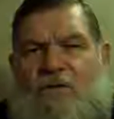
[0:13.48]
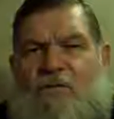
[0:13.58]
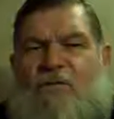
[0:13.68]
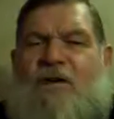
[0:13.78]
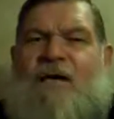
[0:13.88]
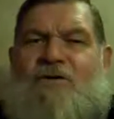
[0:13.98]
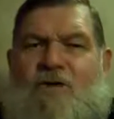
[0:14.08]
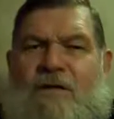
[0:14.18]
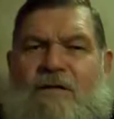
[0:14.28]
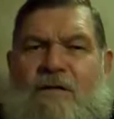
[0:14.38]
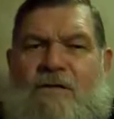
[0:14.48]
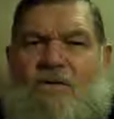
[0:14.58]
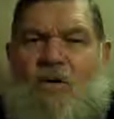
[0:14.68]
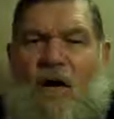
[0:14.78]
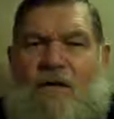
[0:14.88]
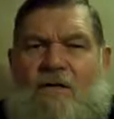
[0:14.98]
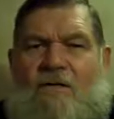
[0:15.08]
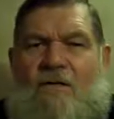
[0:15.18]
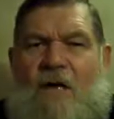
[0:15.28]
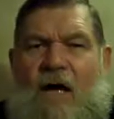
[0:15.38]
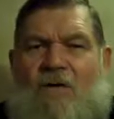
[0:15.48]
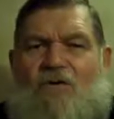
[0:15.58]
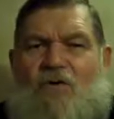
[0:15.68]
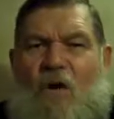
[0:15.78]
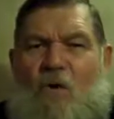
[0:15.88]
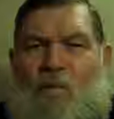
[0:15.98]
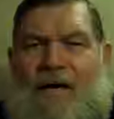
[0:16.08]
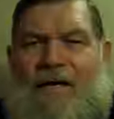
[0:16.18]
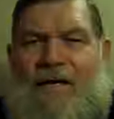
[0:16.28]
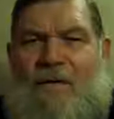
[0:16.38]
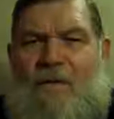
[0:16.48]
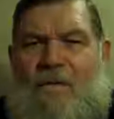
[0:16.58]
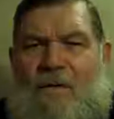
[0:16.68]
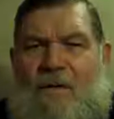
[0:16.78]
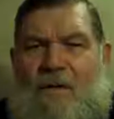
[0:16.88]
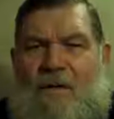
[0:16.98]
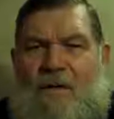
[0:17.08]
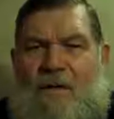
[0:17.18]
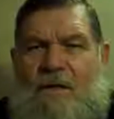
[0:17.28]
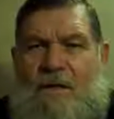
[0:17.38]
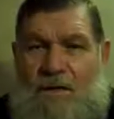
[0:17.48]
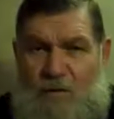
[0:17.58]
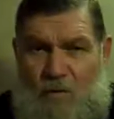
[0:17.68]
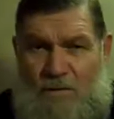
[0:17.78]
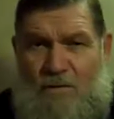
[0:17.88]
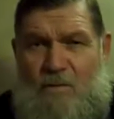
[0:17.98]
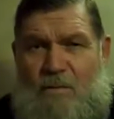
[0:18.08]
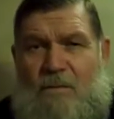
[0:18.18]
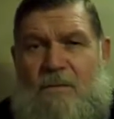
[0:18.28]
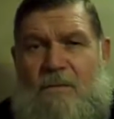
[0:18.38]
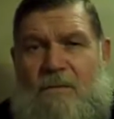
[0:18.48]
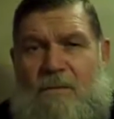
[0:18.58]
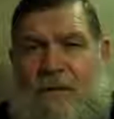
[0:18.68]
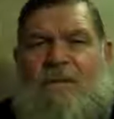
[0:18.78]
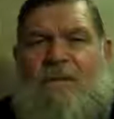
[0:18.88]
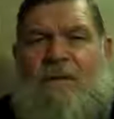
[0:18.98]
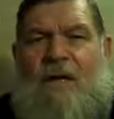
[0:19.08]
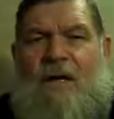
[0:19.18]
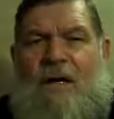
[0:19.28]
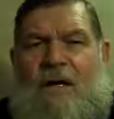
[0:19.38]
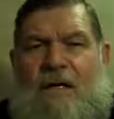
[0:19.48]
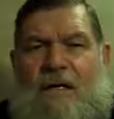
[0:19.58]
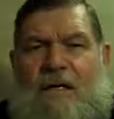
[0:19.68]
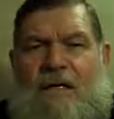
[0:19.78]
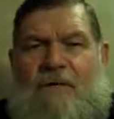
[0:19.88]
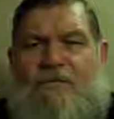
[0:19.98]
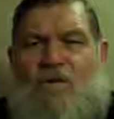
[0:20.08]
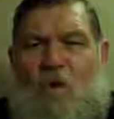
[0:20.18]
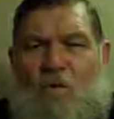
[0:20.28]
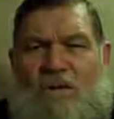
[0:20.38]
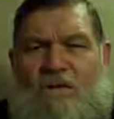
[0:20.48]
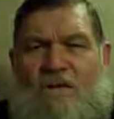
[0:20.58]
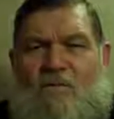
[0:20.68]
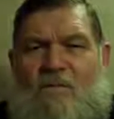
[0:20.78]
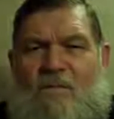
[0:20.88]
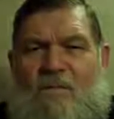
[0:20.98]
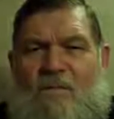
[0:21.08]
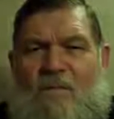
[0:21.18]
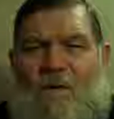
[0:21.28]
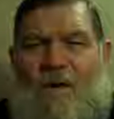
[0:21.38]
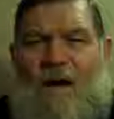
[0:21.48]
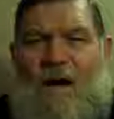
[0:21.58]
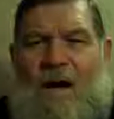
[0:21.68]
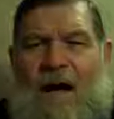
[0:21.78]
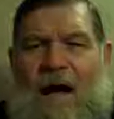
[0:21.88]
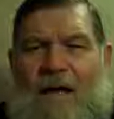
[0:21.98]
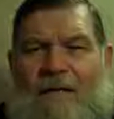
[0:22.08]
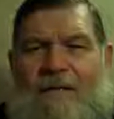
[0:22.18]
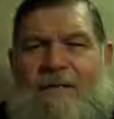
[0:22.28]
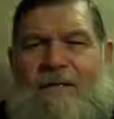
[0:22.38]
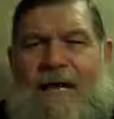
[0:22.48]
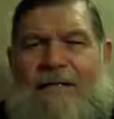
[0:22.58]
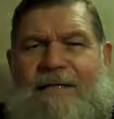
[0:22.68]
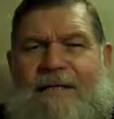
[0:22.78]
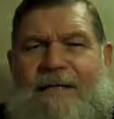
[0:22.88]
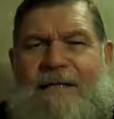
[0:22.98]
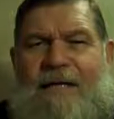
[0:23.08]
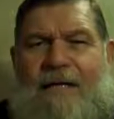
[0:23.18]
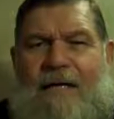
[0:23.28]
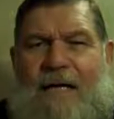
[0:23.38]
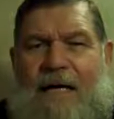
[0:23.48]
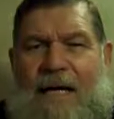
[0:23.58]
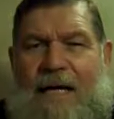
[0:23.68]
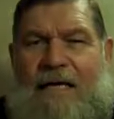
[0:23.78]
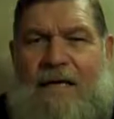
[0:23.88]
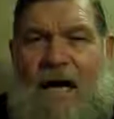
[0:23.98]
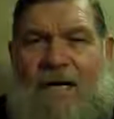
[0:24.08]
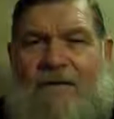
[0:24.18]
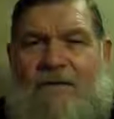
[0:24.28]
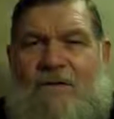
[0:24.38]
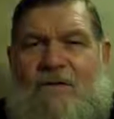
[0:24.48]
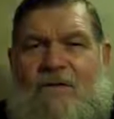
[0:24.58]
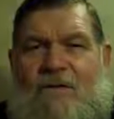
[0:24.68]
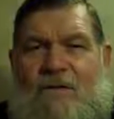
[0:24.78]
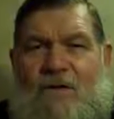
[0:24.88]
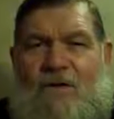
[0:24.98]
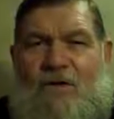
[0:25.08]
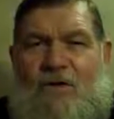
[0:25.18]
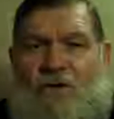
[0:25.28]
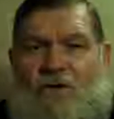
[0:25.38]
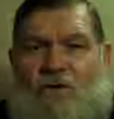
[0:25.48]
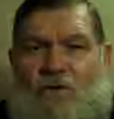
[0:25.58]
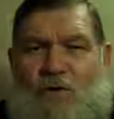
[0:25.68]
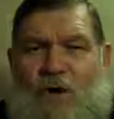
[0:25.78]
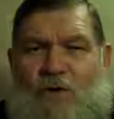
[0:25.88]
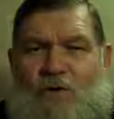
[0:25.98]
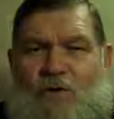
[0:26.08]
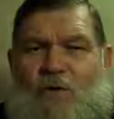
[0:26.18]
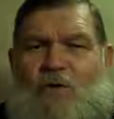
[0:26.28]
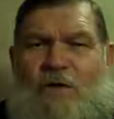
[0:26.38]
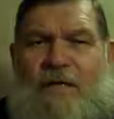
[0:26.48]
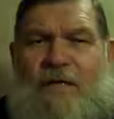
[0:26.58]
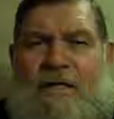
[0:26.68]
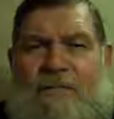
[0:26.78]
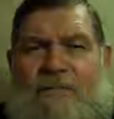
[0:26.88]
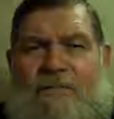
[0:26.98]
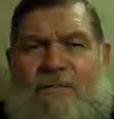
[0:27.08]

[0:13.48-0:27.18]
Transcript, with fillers: To fear Jesus Christ and to obey Him is wisdom. He gives wisdom, understanding and guidance to those who seek Him,